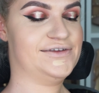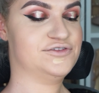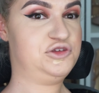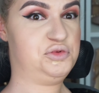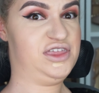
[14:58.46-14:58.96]

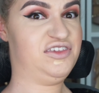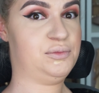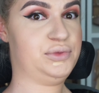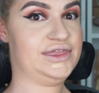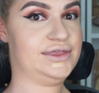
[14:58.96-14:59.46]
To put it
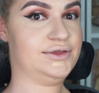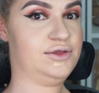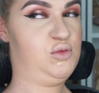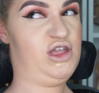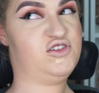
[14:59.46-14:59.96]
simply.
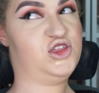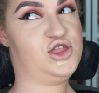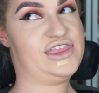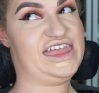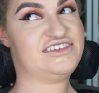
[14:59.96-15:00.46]
Haven't
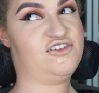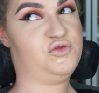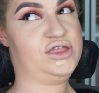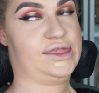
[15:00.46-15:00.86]
learnt that, have we?